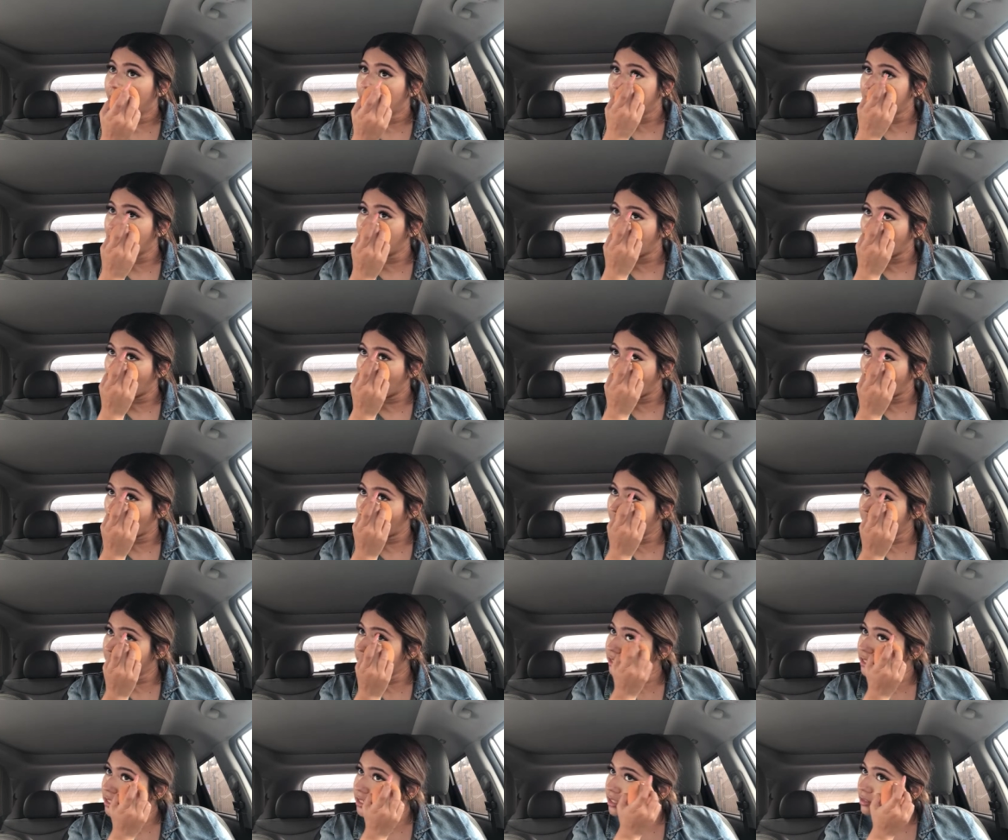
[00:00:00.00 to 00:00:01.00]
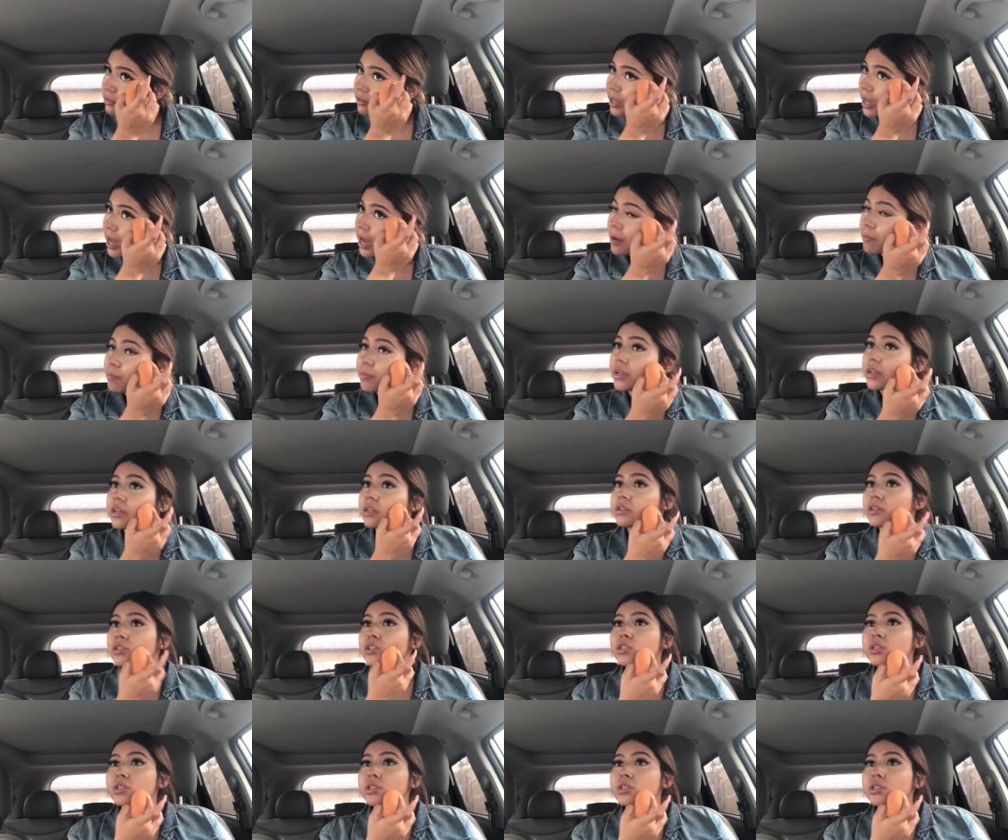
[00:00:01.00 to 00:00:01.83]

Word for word: No, it still happened.